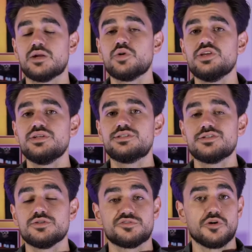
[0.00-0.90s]
what you need to
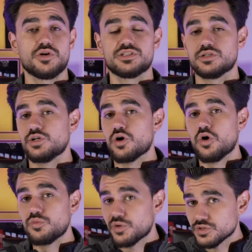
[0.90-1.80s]
do is focus on your
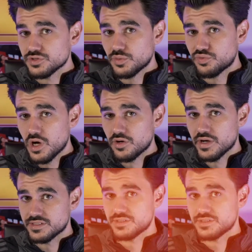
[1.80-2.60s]
own personal progress.